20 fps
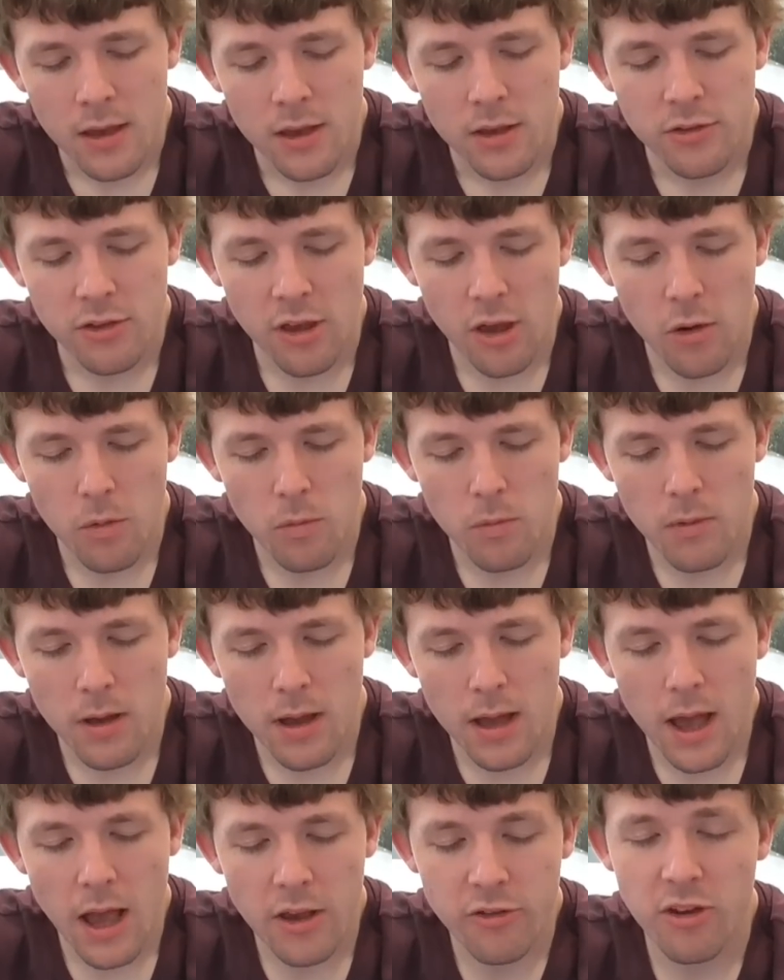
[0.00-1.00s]
So,
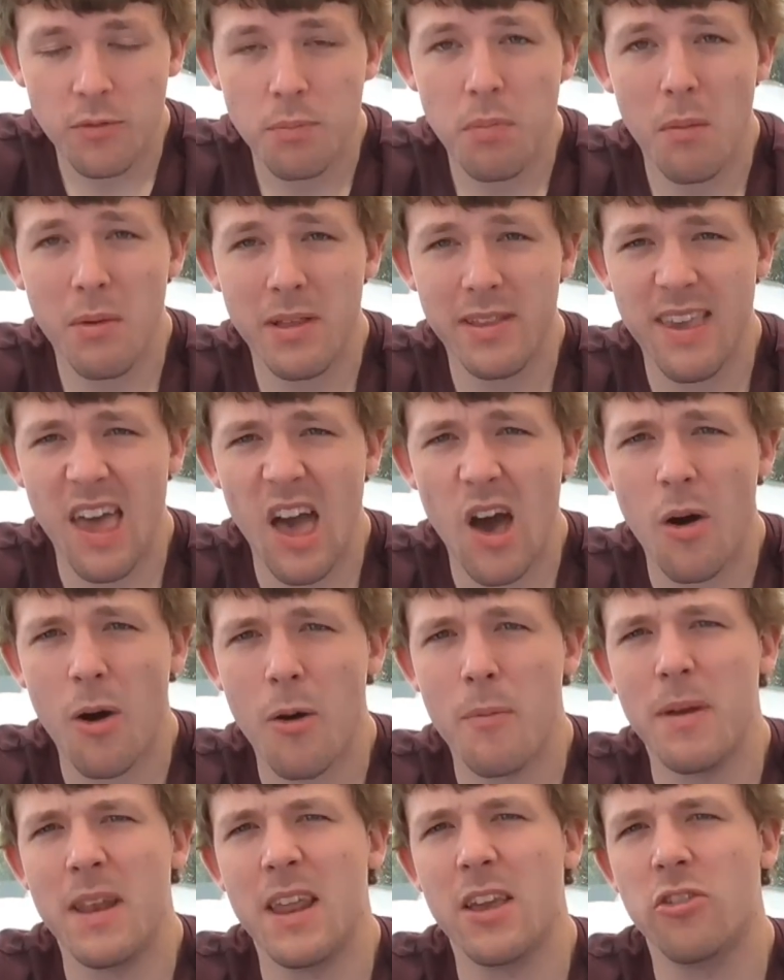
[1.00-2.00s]
as you can probably tell,
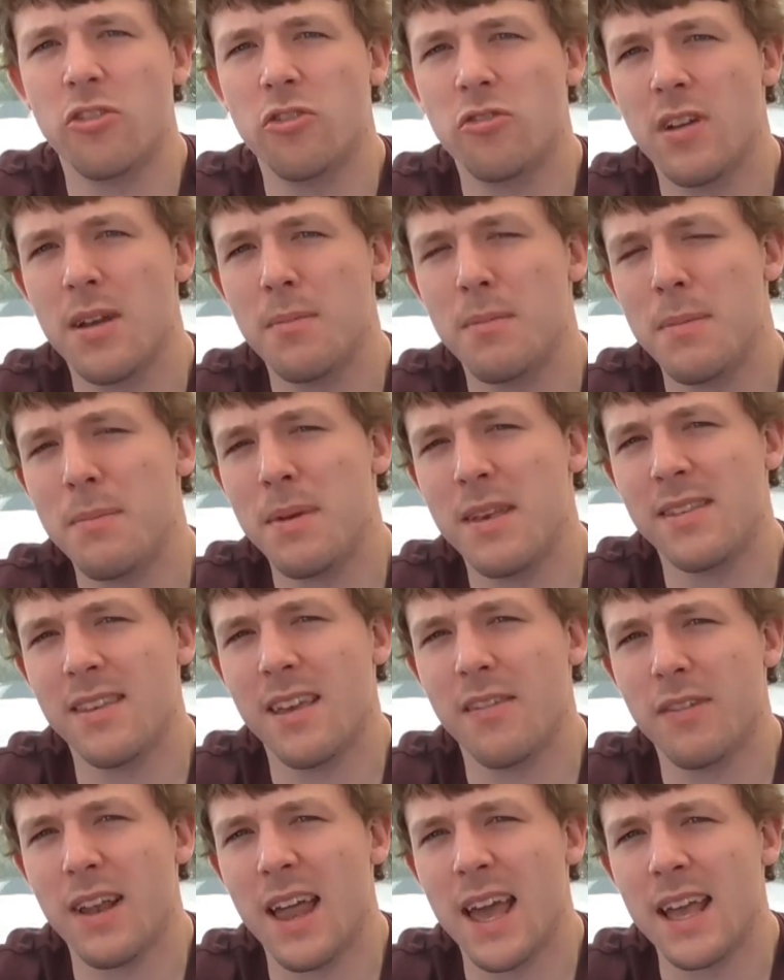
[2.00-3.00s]
I've been extremely
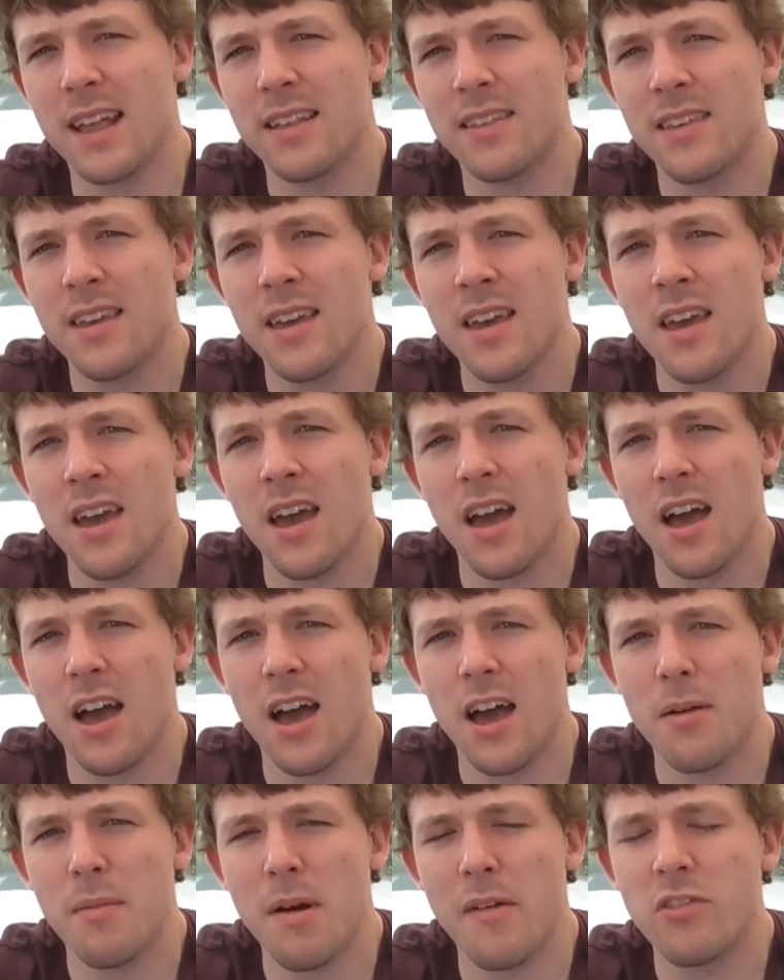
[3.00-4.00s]
busy of late.
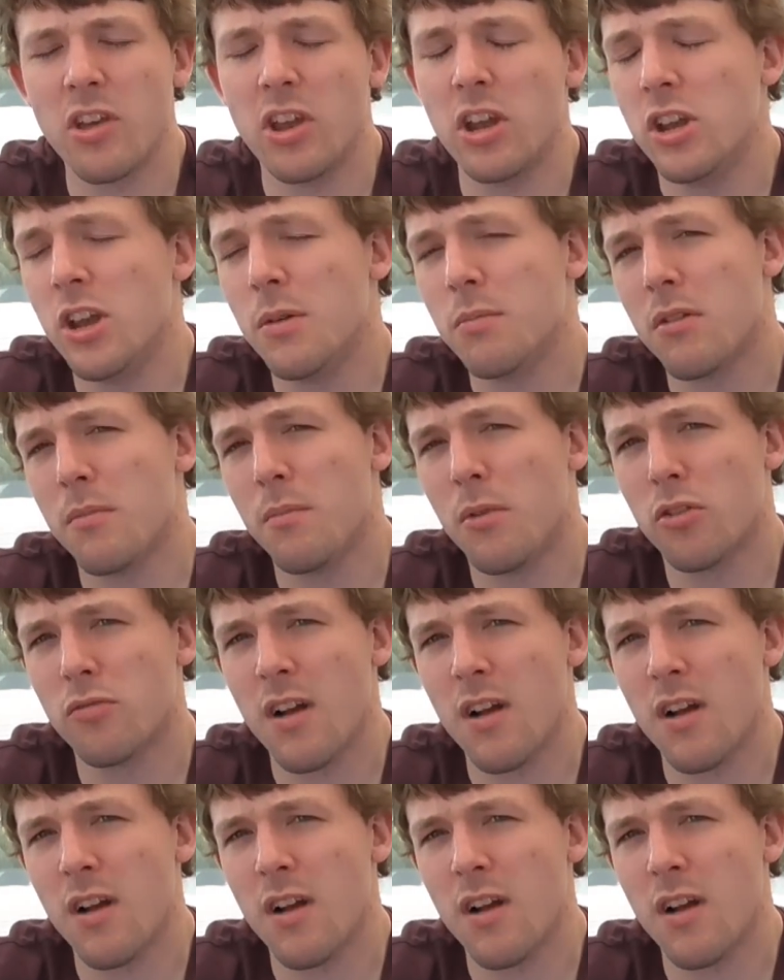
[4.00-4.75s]
I've done a number of model